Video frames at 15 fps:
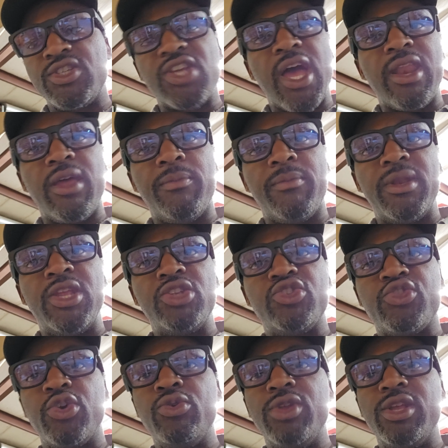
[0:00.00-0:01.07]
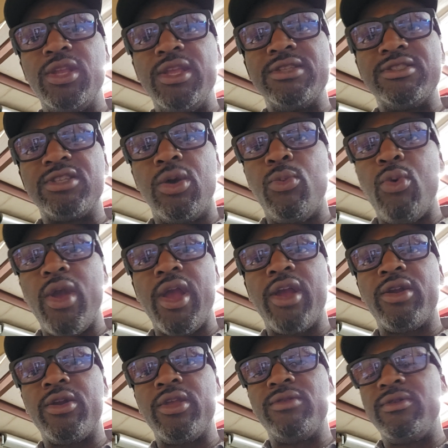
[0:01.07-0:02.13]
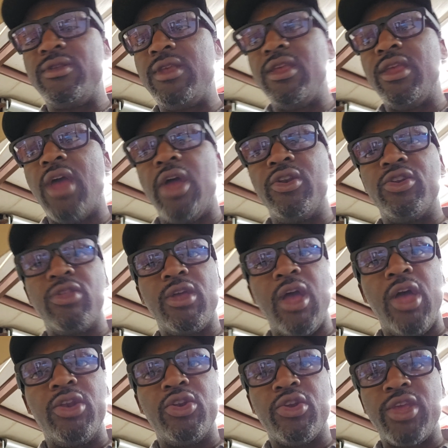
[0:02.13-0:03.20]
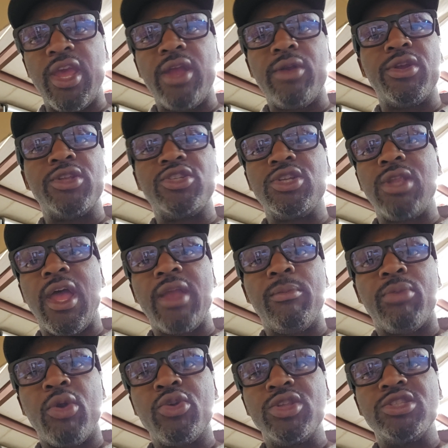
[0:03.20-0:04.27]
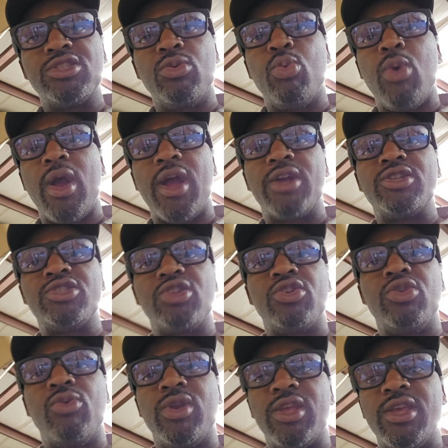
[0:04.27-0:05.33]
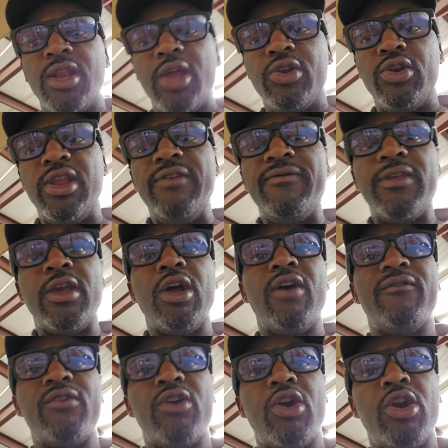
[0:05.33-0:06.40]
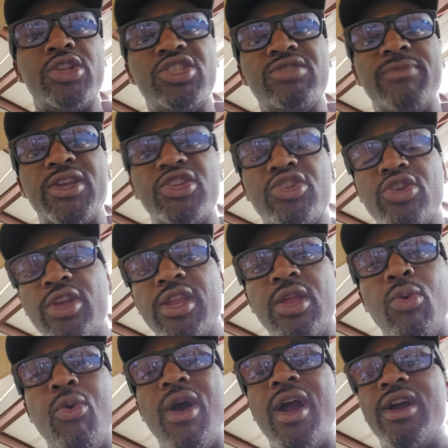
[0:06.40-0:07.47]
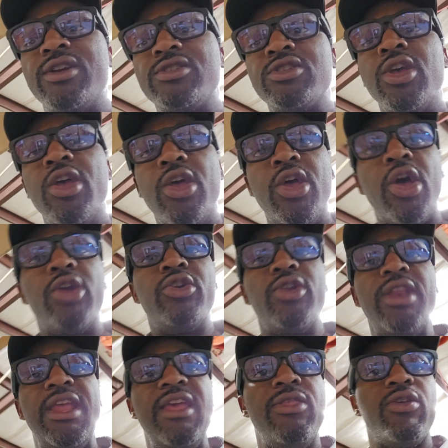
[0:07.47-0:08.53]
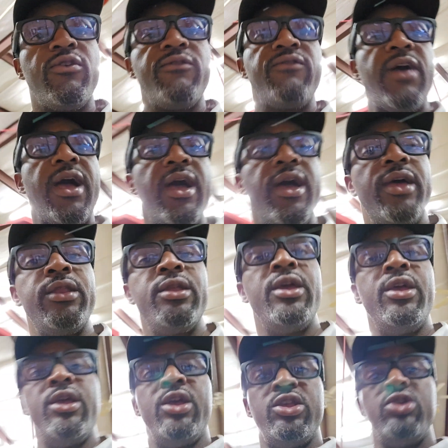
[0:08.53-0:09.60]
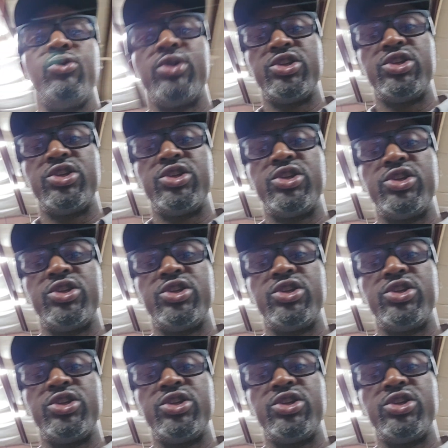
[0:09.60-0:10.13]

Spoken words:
shot up and intruded in somewhere under the undercarriage and like broken some wires. So you want to get underneath the golf cart, just make sure any wires underneath are fine. You want to